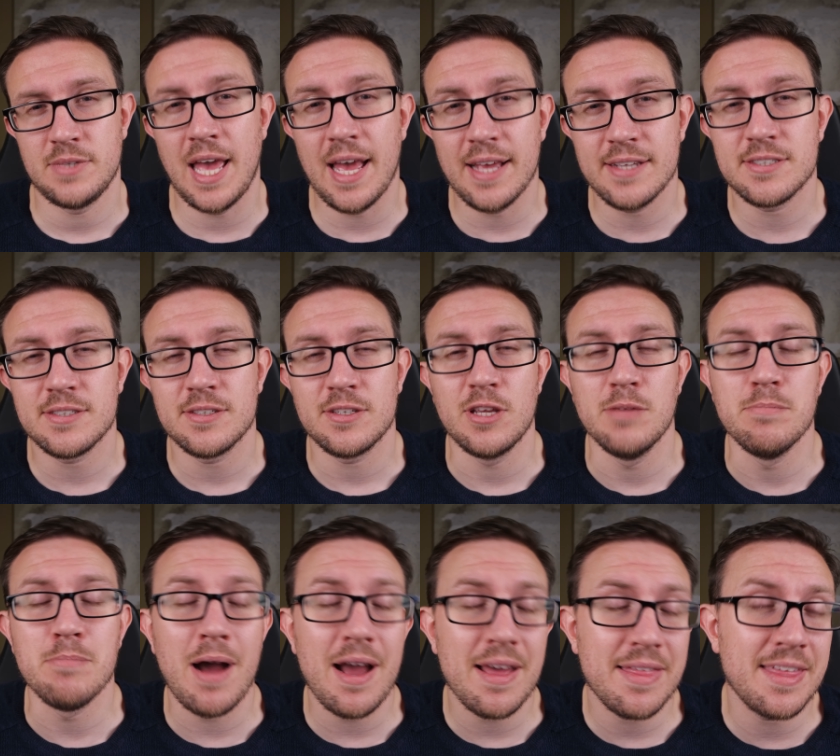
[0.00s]
Yes, you
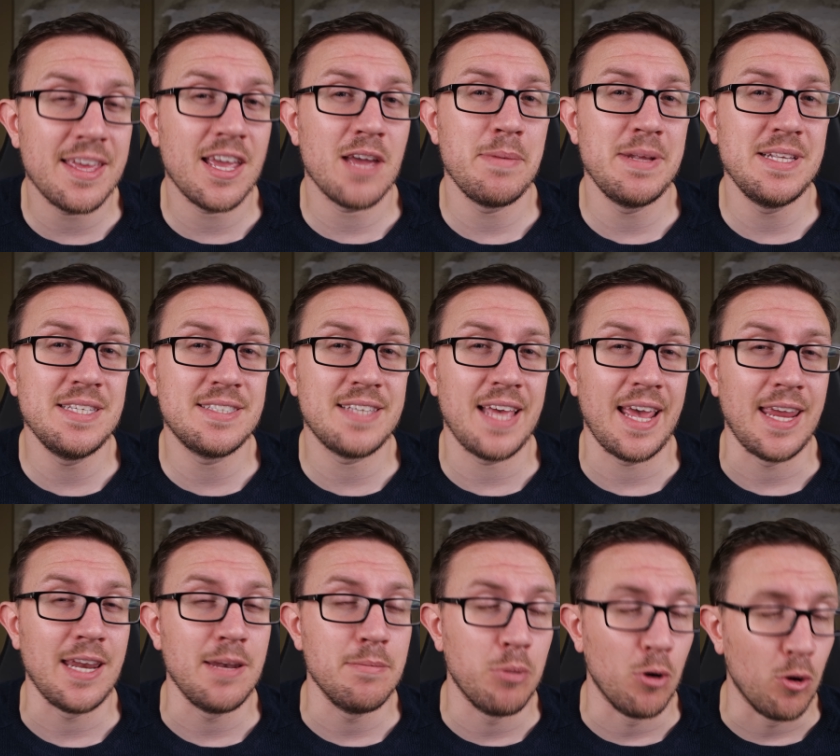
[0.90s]
might think I'm
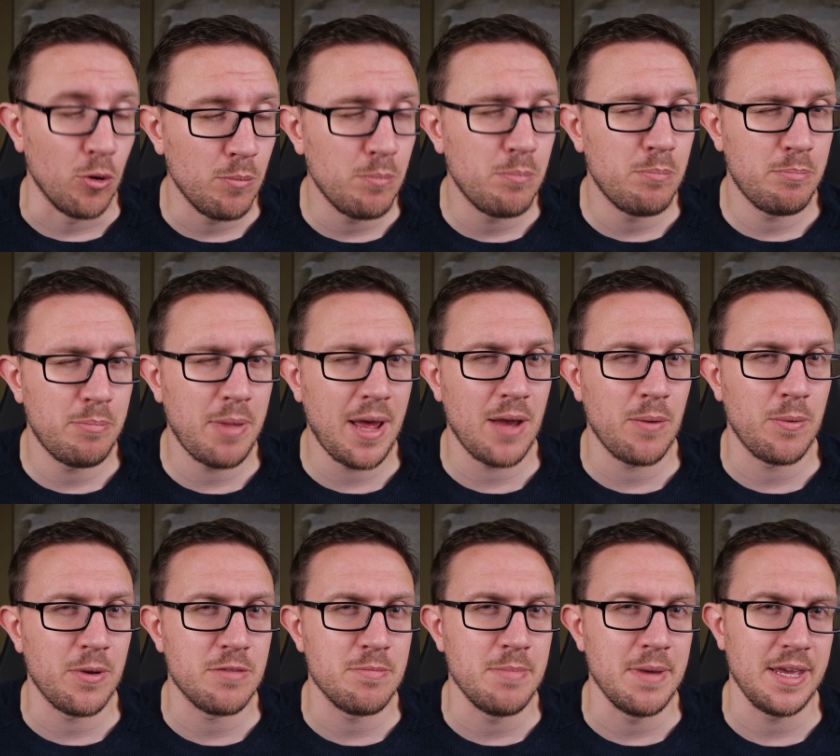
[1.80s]
insane, but bear
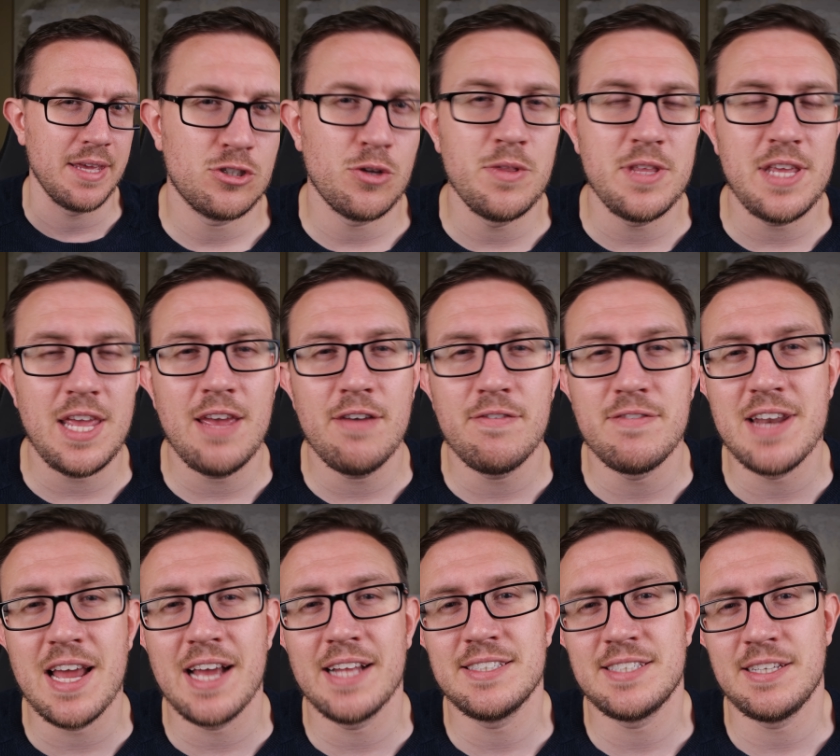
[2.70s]
with me. So in the year of
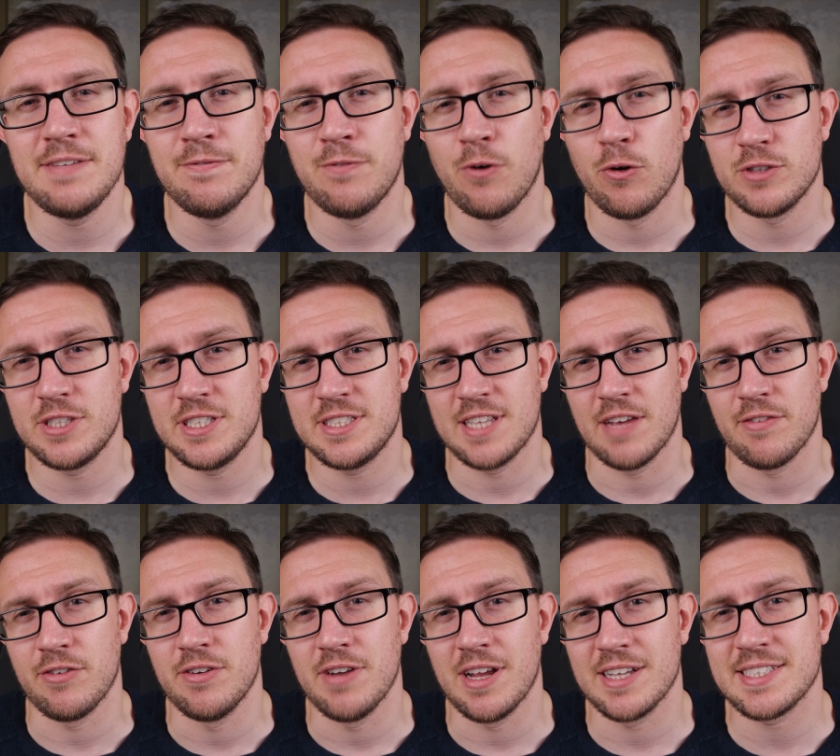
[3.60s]
nineteen
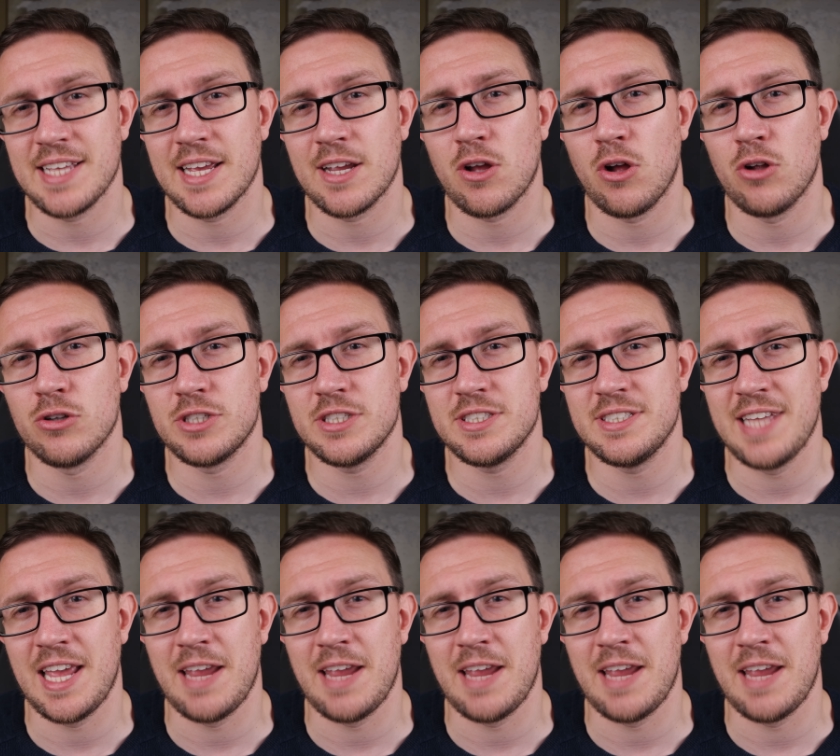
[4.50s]
forty-seven, a psychologist